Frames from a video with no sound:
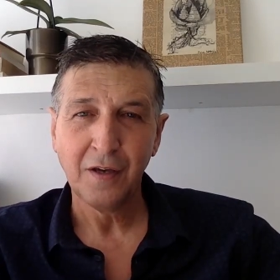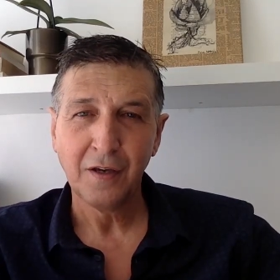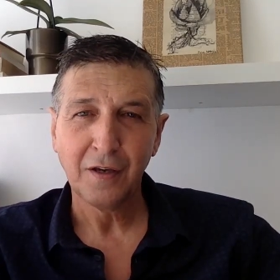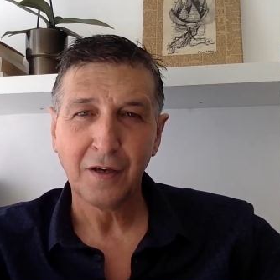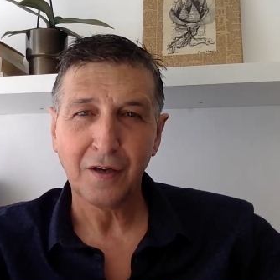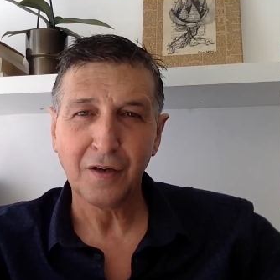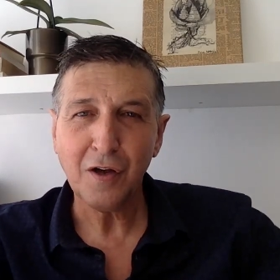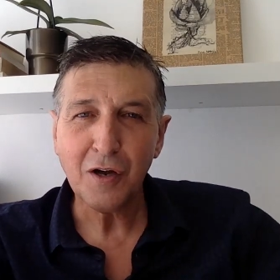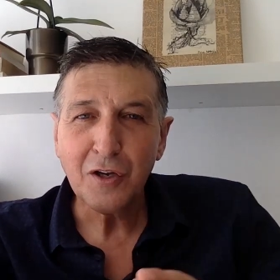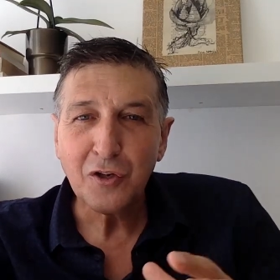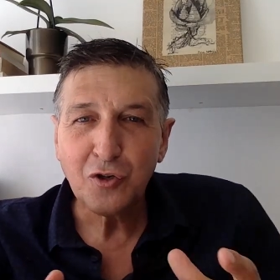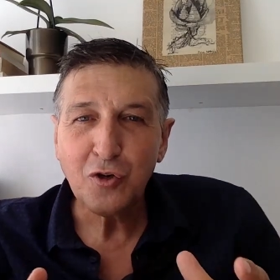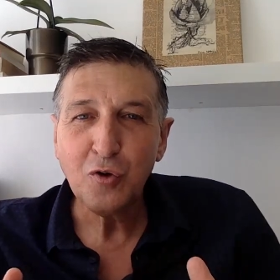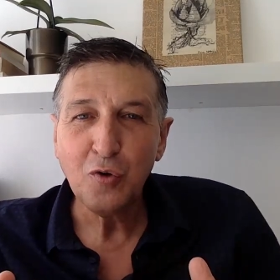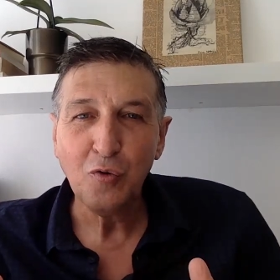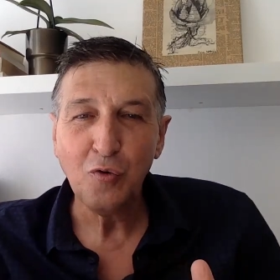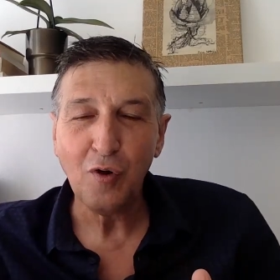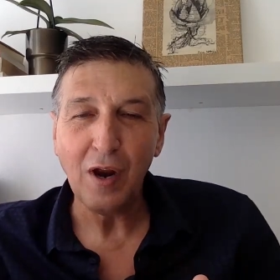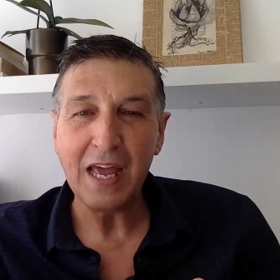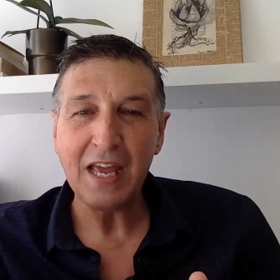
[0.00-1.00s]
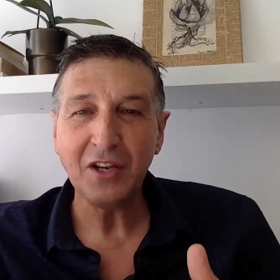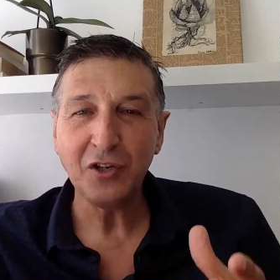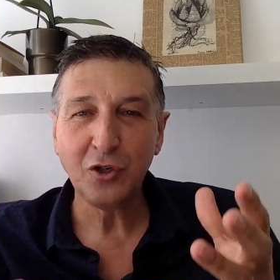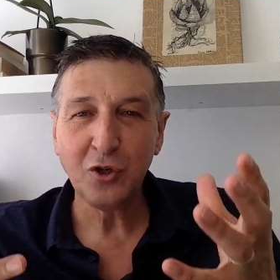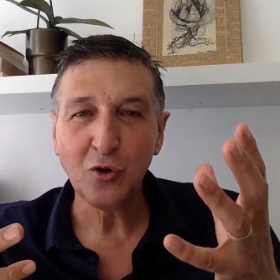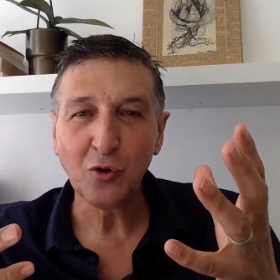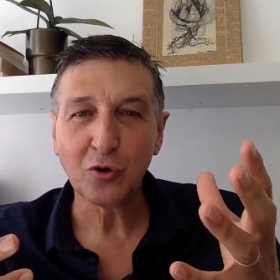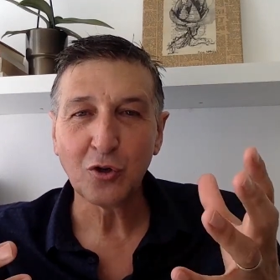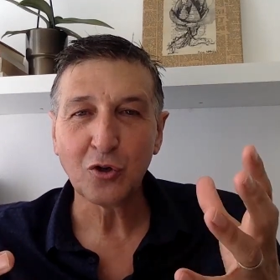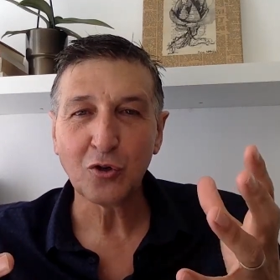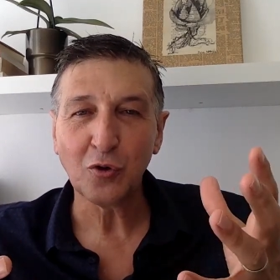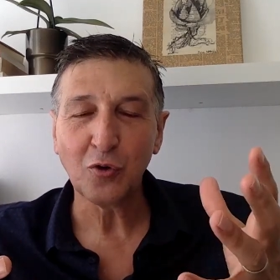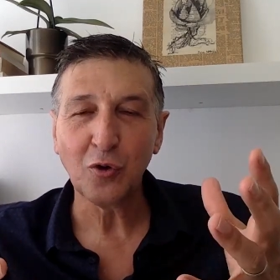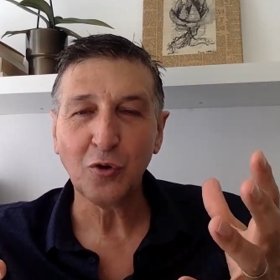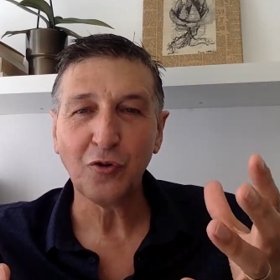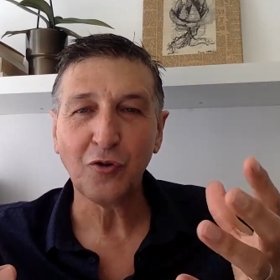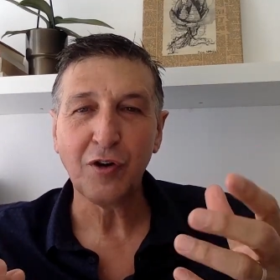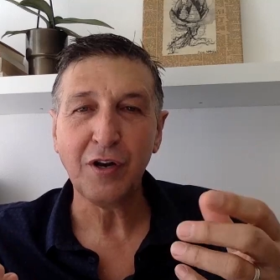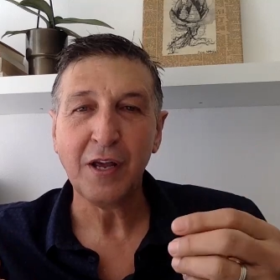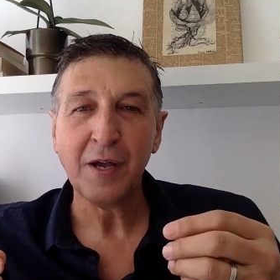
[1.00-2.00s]
You know, as you raise your
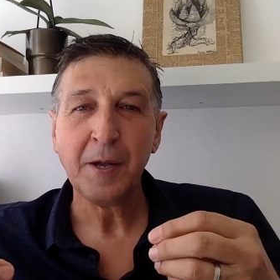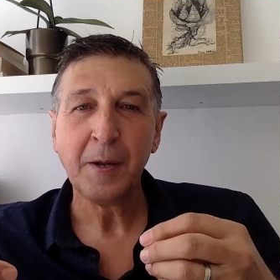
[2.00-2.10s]
children,